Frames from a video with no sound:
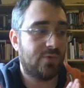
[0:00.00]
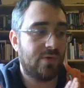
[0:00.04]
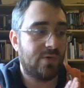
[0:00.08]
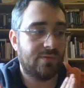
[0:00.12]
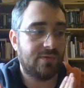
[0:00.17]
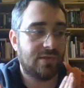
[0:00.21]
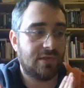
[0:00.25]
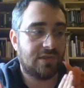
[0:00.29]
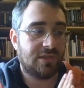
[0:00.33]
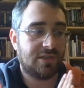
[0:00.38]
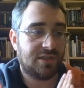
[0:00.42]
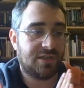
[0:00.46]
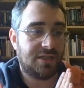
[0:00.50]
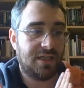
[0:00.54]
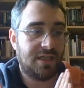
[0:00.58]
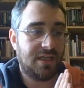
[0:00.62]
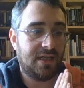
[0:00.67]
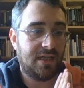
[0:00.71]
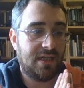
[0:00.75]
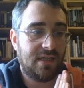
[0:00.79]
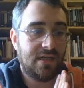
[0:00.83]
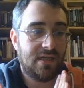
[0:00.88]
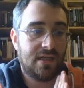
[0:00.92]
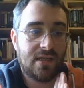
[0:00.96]
We will
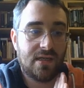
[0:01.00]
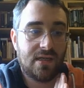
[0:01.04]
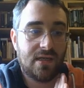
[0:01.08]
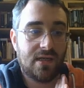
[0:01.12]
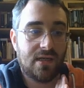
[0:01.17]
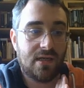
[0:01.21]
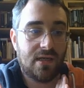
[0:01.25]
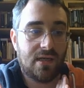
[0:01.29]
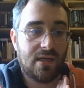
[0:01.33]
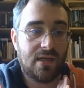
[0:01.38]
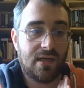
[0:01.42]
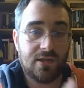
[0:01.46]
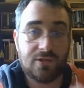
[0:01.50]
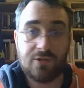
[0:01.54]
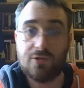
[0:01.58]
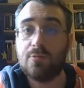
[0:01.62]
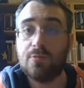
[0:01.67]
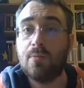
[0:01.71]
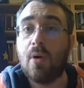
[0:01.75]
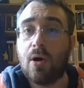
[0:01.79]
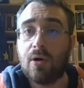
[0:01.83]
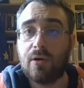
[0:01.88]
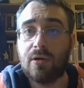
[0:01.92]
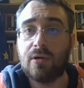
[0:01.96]
see
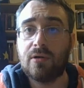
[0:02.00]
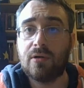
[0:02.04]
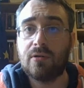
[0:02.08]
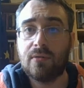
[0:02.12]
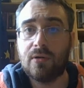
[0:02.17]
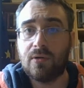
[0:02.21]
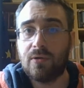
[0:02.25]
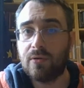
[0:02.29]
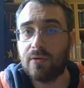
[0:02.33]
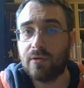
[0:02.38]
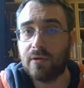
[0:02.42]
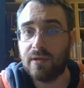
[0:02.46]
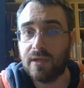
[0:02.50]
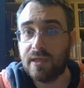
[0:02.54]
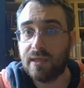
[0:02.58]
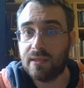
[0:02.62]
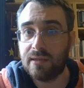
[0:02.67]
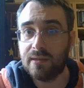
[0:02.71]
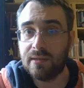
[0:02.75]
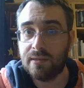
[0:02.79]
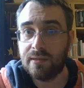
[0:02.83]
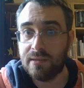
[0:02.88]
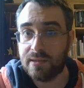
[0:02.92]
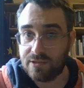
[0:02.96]
tomorrow or
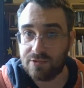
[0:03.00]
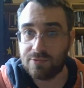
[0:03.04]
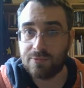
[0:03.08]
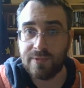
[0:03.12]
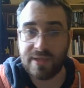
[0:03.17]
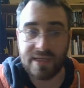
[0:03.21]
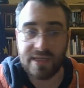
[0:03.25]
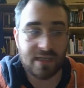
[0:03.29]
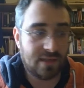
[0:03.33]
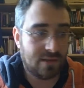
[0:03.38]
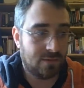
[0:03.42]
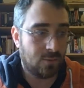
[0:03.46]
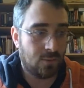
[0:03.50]
in this week